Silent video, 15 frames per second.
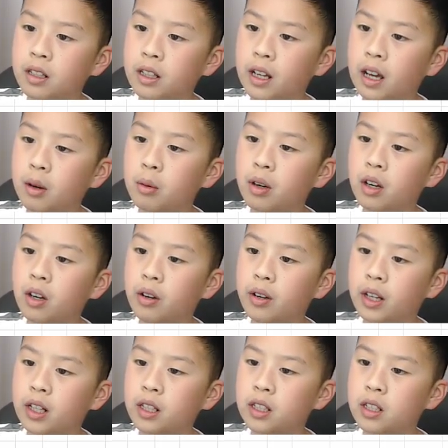Now we're
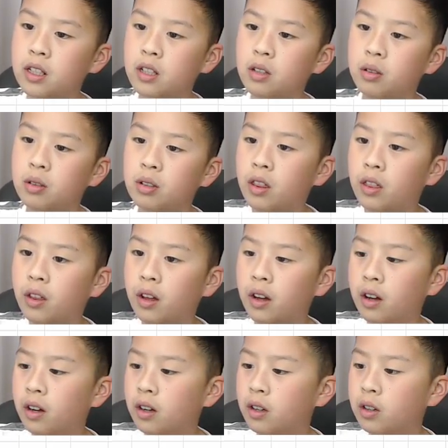going to
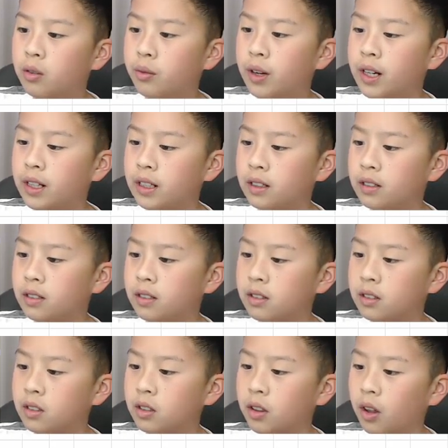the radius
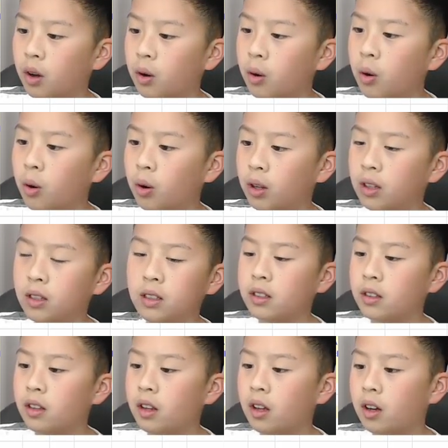to the hole.
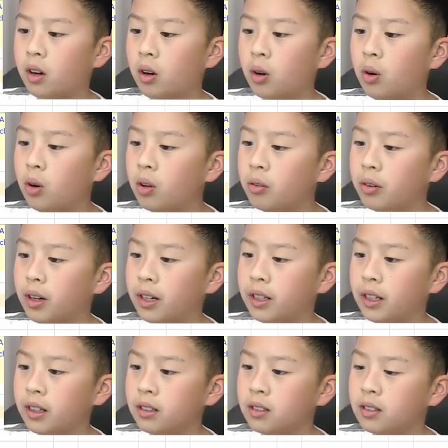The hole
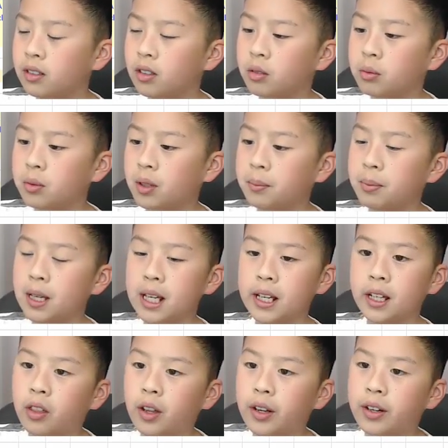radius would
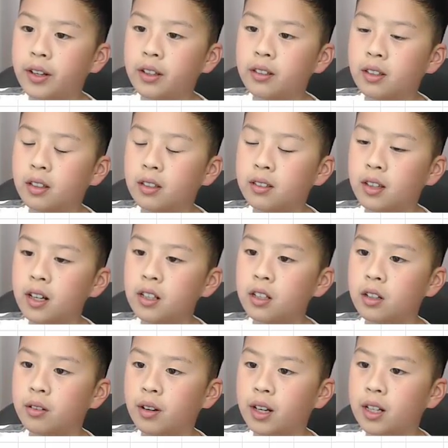be the disk
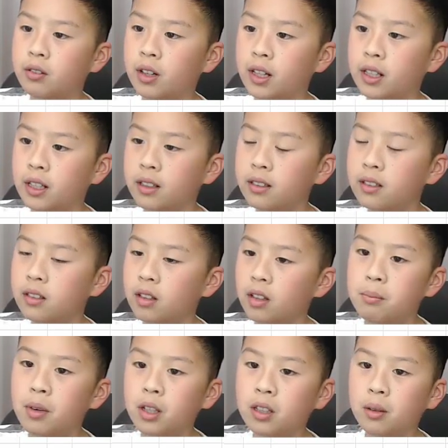center radius
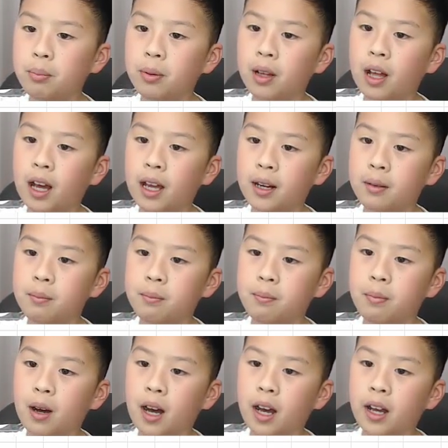multiplied
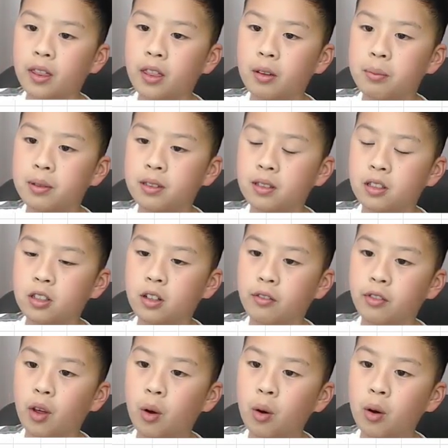by the position
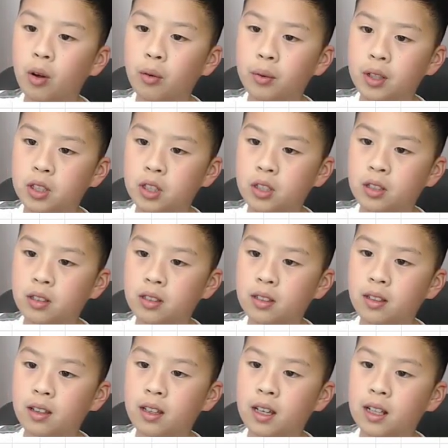of the hole, which is
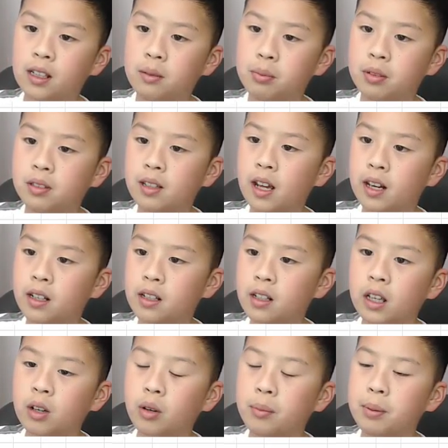80%.
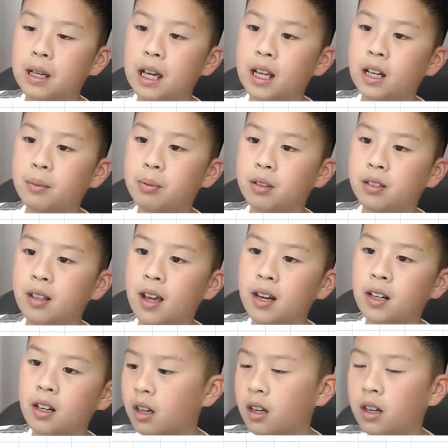It would be
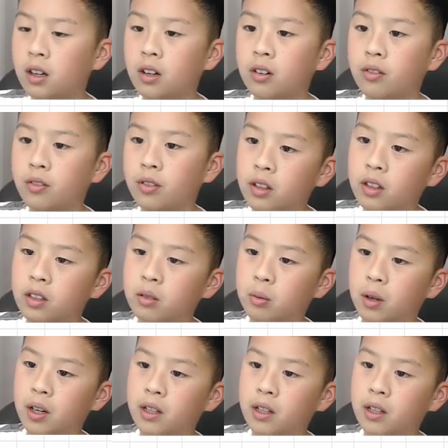80% of this one.